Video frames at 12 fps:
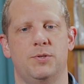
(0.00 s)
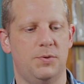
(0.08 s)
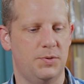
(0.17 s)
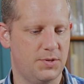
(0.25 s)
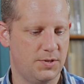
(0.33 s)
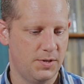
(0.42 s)

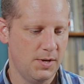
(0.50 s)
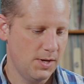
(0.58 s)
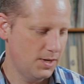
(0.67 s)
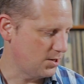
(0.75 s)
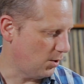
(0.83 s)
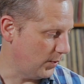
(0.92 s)
So
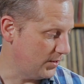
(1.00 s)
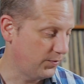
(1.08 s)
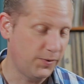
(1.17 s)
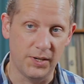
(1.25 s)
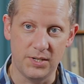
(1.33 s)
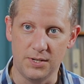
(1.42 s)
it's always
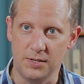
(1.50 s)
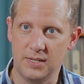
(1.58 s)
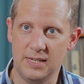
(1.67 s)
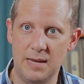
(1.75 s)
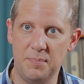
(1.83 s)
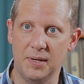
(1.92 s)
fun to
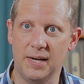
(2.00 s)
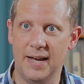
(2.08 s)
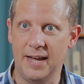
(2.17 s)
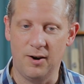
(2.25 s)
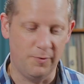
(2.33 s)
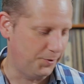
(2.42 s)
keep an
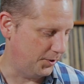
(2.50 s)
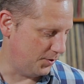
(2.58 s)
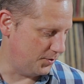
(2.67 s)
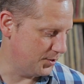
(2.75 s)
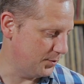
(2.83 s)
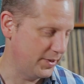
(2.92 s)
eye out for
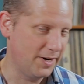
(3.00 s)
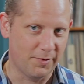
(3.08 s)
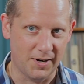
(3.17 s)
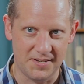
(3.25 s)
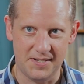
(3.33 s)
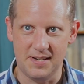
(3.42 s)
those. So
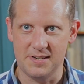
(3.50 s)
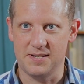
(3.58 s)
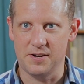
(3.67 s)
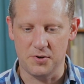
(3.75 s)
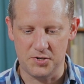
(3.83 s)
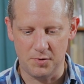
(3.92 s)
whenever I see a
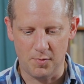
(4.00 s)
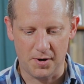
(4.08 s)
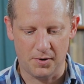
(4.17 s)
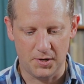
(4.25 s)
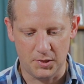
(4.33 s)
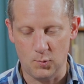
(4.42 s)
Synergy
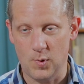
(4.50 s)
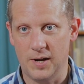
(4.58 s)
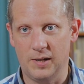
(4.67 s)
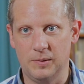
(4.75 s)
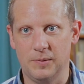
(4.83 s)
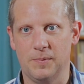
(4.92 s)
record in the
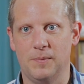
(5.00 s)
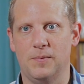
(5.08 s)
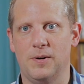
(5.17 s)
wild,